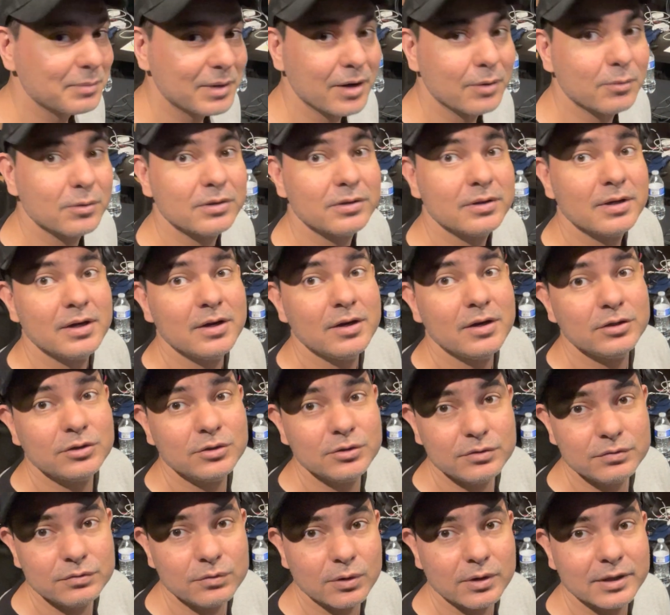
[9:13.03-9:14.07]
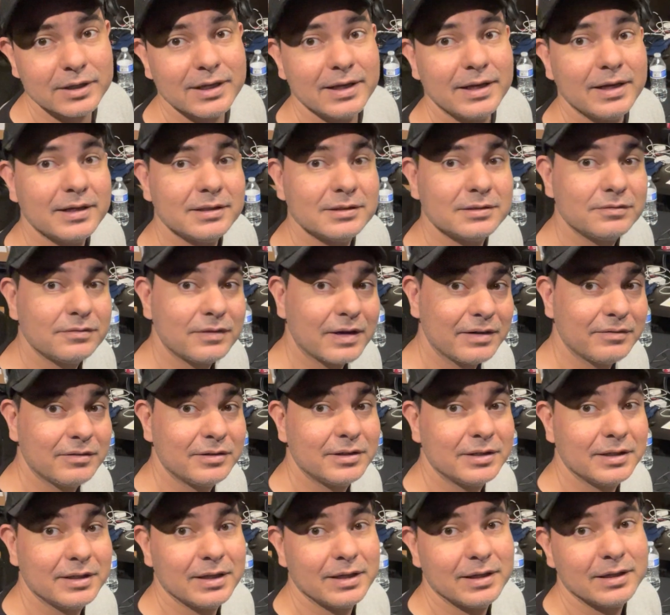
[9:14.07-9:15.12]
out with two to four gigs,
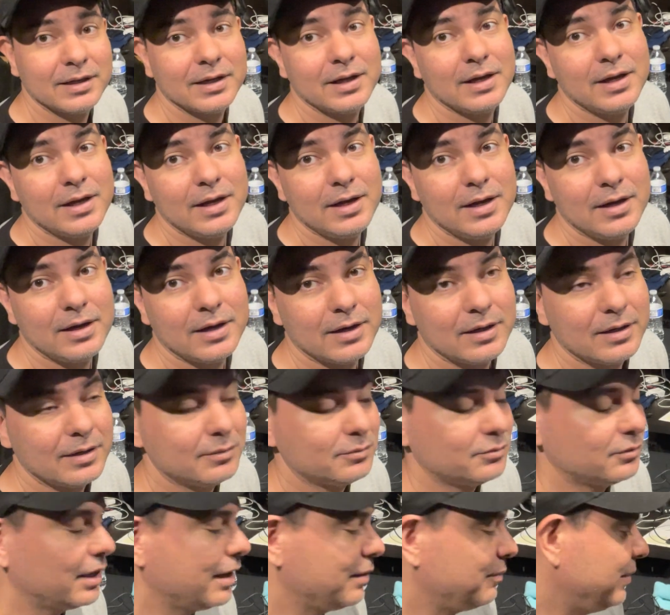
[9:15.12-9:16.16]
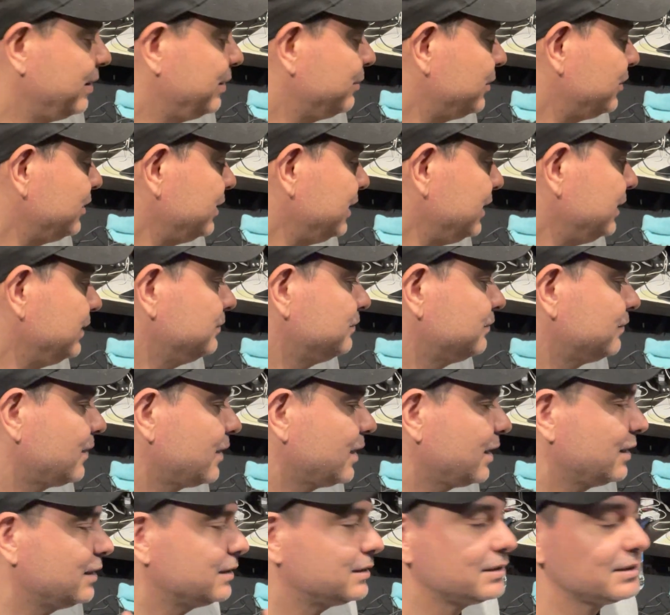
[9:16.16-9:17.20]
500 gig um, RAM memory.
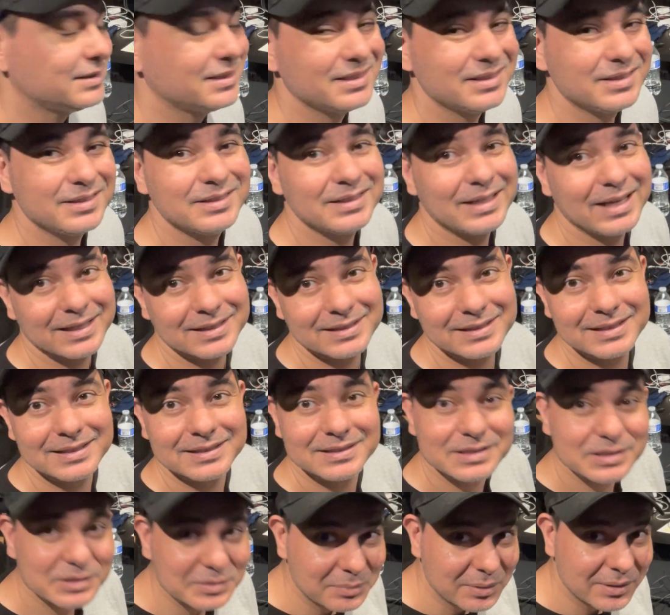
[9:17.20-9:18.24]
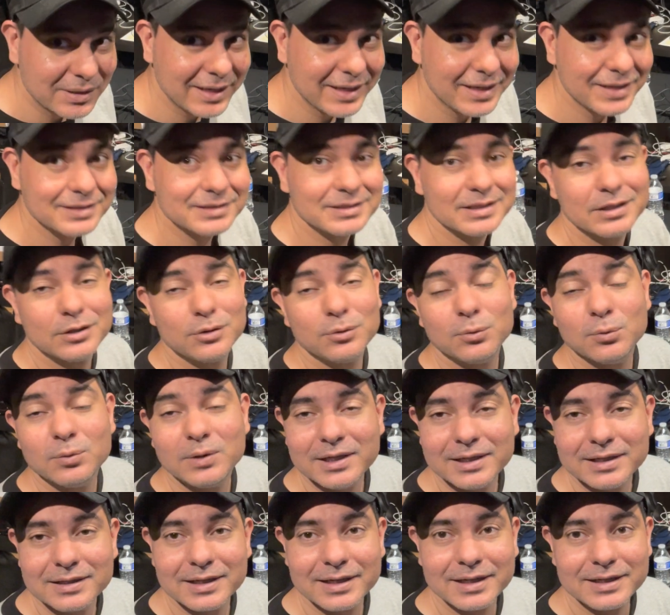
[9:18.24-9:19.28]
It's still like the display is a little
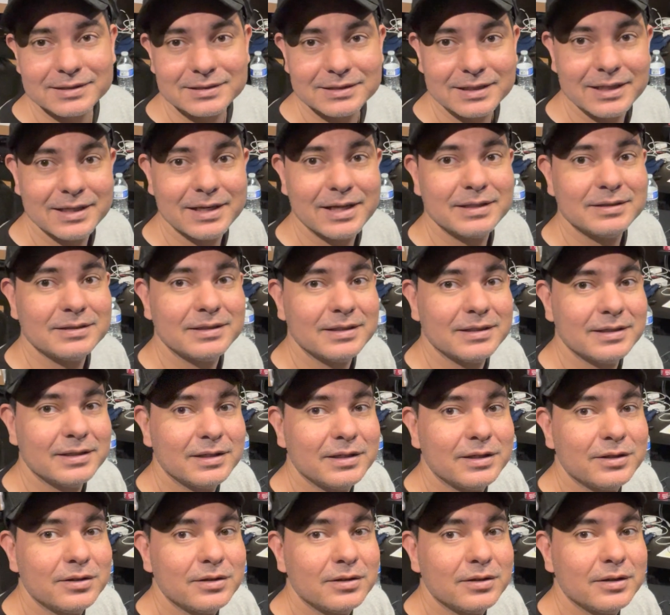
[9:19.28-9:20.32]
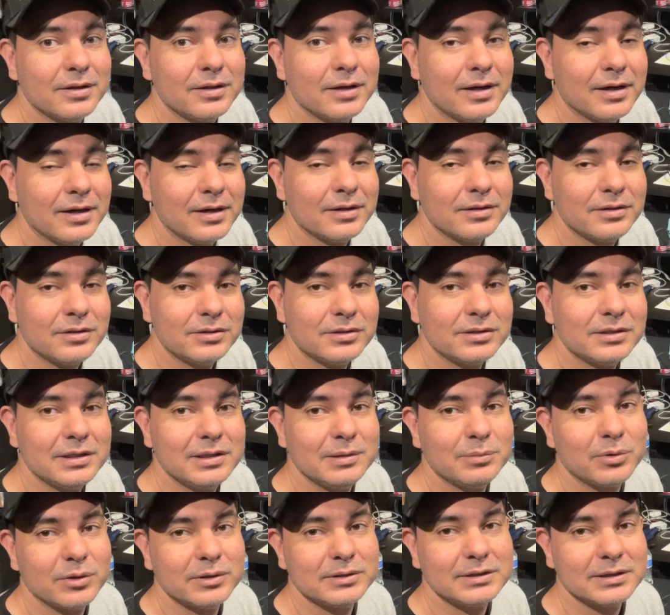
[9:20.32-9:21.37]
weak, like I said, at the uh,
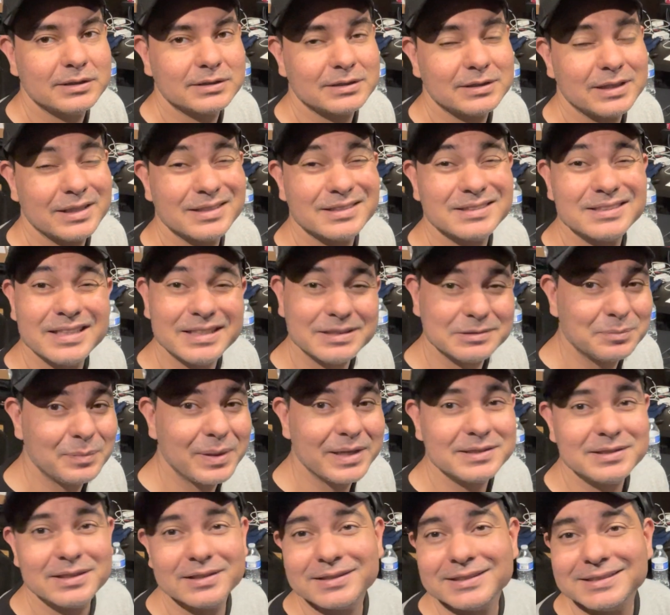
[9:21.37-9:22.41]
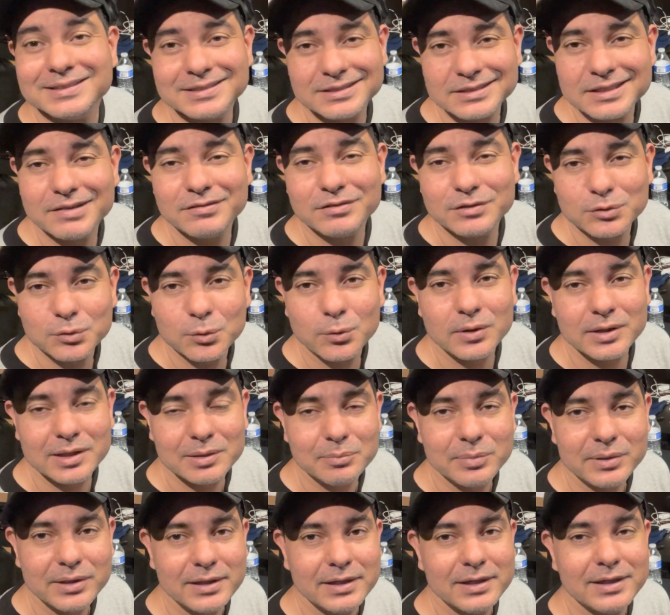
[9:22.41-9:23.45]
13.66. It's basically
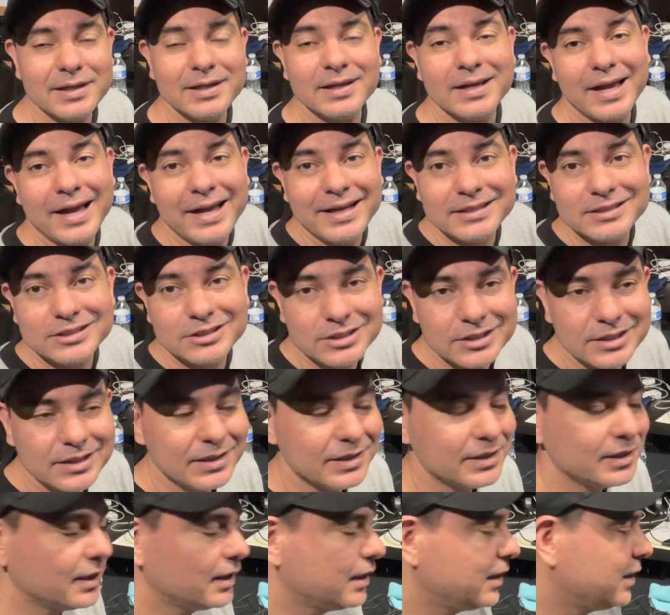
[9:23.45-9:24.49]
720p HD.